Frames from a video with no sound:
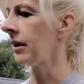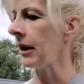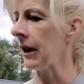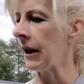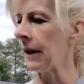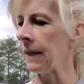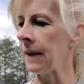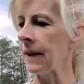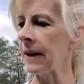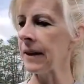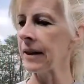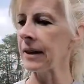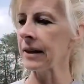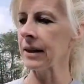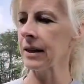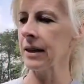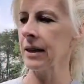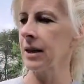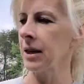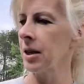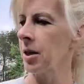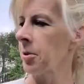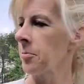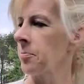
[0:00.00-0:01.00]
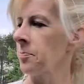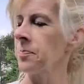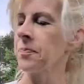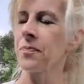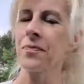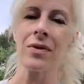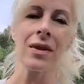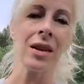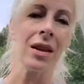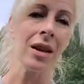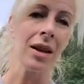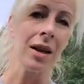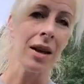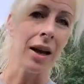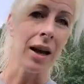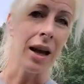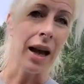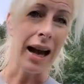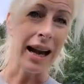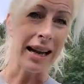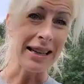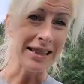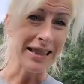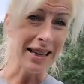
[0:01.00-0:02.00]
and then
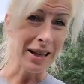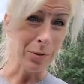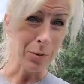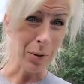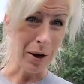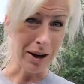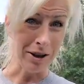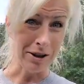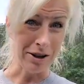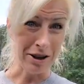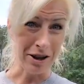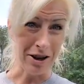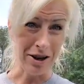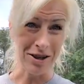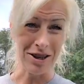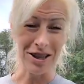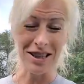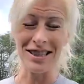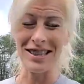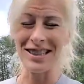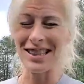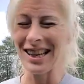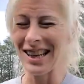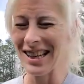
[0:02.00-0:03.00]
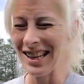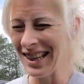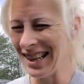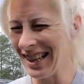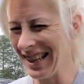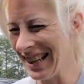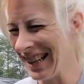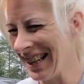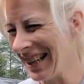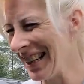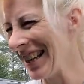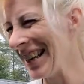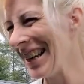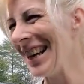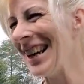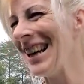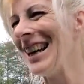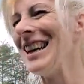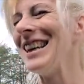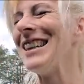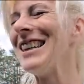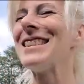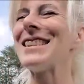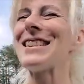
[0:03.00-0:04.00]
I had to get a wiring harness.
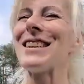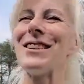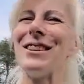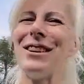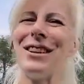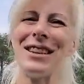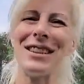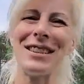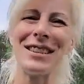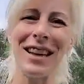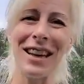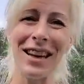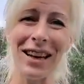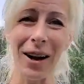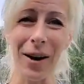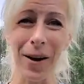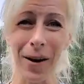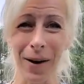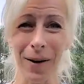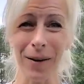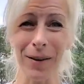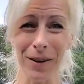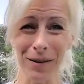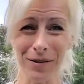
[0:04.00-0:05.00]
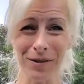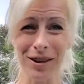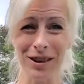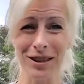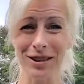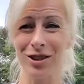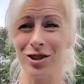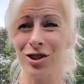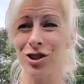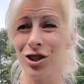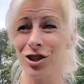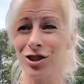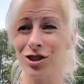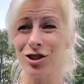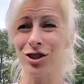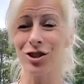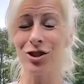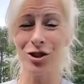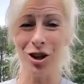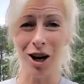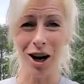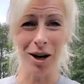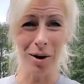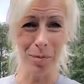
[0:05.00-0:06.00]
So it's like all of this just to
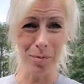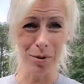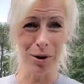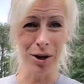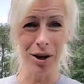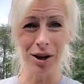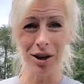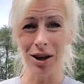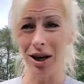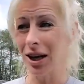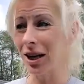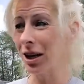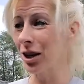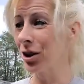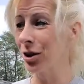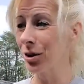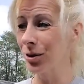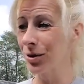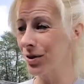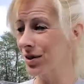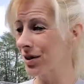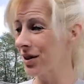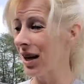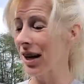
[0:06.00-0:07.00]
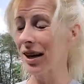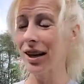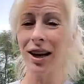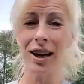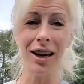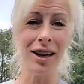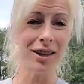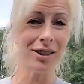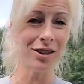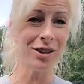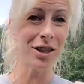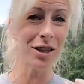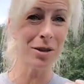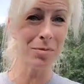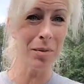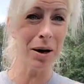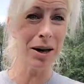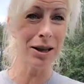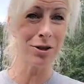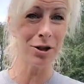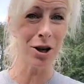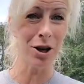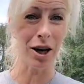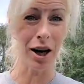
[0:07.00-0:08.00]
try to put a gooseneck hitch in my
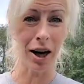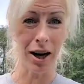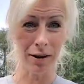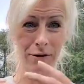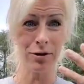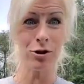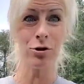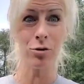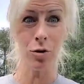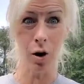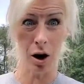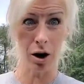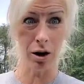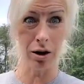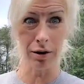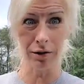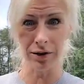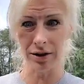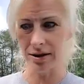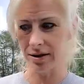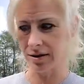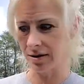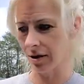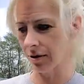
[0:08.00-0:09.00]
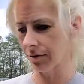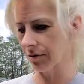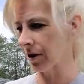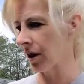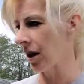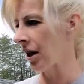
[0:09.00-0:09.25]
truck. I have to do all of this stuff.